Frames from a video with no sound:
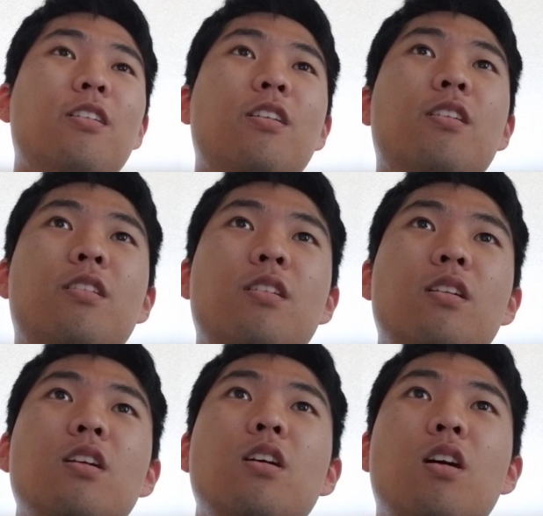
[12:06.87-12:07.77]

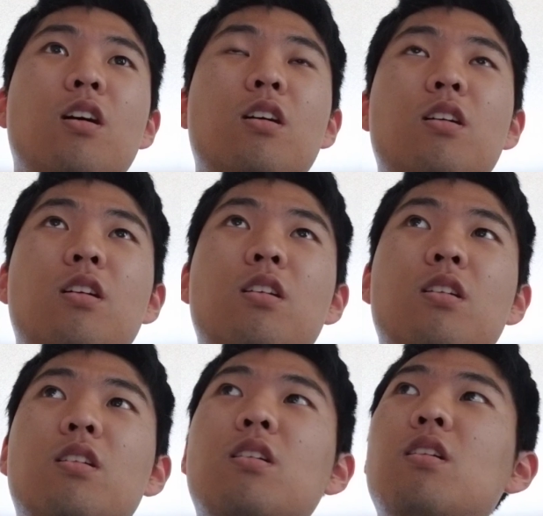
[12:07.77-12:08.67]

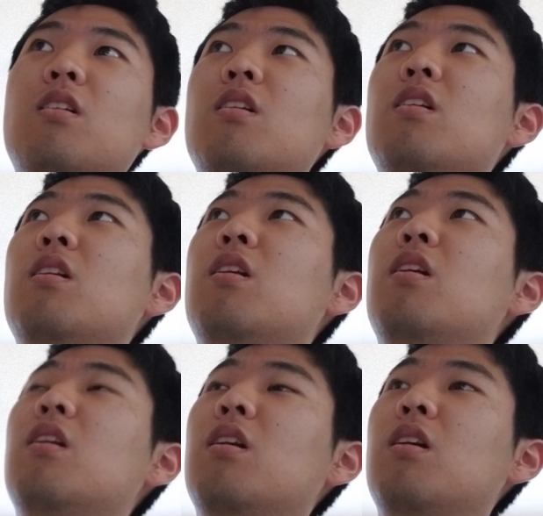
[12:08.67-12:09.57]

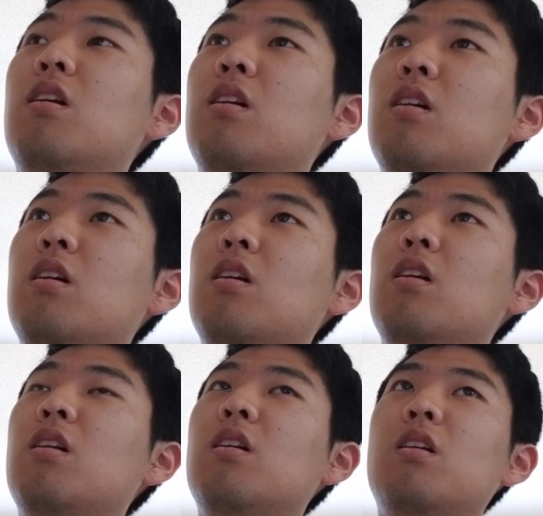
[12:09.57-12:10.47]

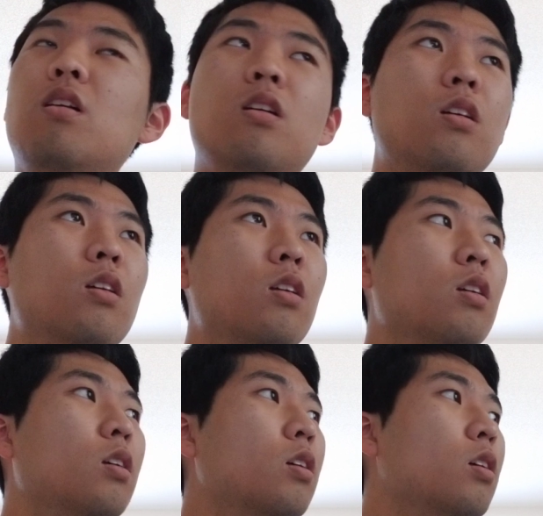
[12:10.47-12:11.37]

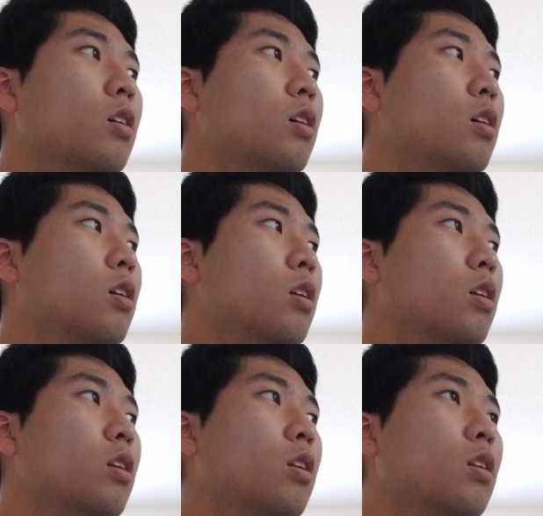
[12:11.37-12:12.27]

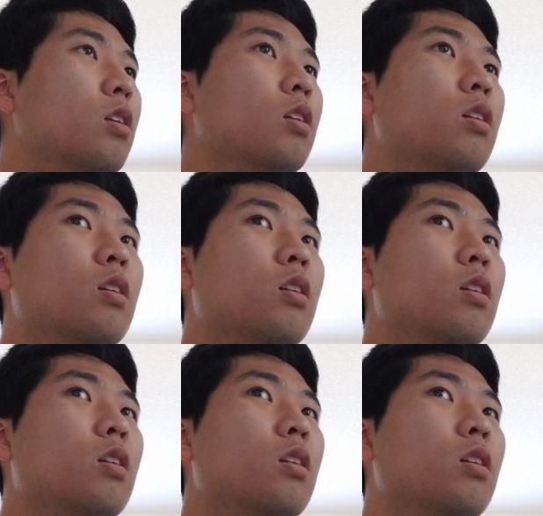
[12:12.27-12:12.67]
No one is speaking in this clip.